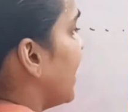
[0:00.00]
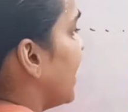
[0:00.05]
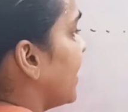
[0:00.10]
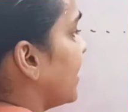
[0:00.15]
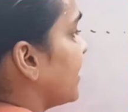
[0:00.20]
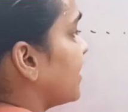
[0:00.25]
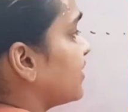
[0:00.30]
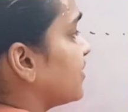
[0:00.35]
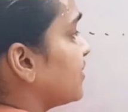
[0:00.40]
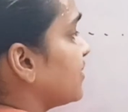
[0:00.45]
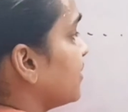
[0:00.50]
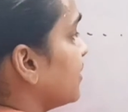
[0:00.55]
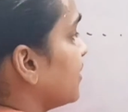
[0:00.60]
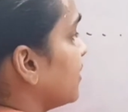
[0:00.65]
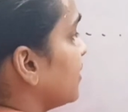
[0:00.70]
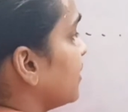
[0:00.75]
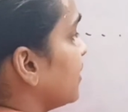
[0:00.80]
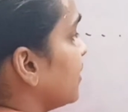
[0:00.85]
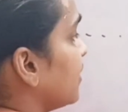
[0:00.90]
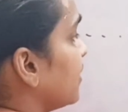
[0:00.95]
x
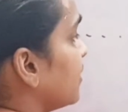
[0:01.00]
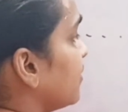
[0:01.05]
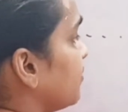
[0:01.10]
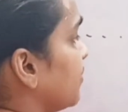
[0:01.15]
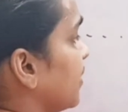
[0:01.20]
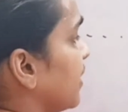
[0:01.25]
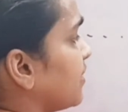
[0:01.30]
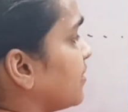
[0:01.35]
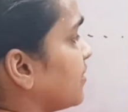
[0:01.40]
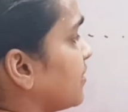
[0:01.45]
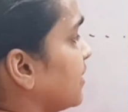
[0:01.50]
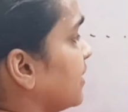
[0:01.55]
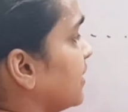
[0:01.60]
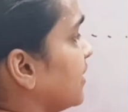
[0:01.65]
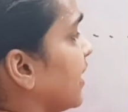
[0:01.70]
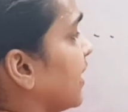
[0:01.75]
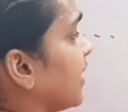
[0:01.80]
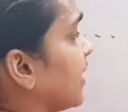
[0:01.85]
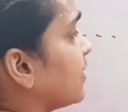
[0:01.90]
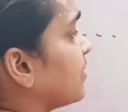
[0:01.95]
plus
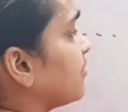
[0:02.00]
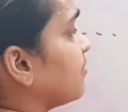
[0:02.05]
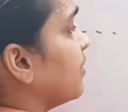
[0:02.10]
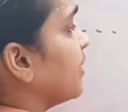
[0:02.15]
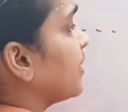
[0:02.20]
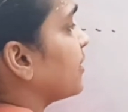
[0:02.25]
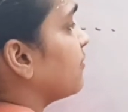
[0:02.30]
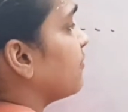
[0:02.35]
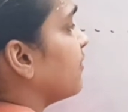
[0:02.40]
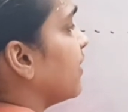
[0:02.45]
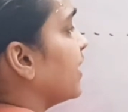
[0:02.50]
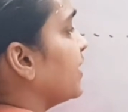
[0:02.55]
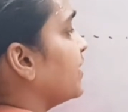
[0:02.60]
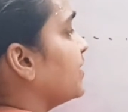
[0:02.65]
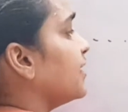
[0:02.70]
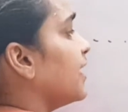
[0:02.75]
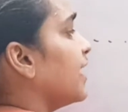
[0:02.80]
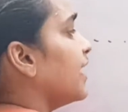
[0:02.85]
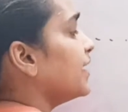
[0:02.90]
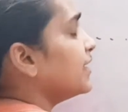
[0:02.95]
3x plus y,
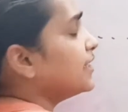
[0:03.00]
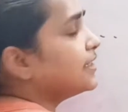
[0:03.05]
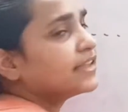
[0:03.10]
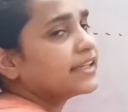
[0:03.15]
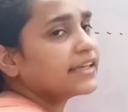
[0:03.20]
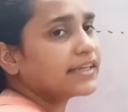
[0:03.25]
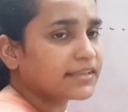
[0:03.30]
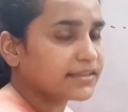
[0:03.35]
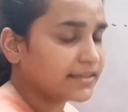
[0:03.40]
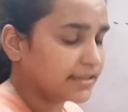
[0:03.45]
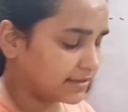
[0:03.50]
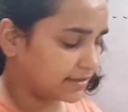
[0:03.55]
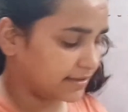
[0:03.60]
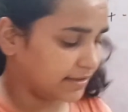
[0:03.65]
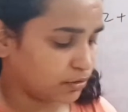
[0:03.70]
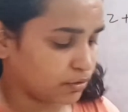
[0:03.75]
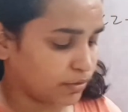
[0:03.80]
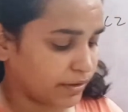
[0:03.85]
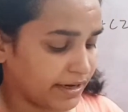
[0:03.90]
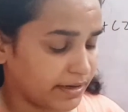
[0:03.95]
anything this
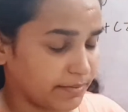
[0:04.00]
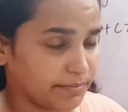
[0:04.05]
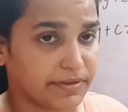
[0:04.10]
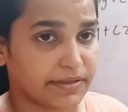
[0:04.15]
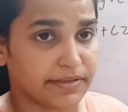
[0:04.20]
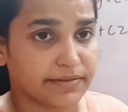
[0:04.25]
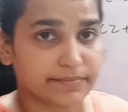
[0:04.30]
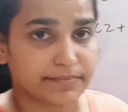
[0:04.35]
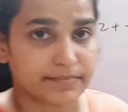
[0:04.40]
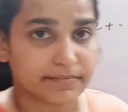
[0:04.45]
0 can be.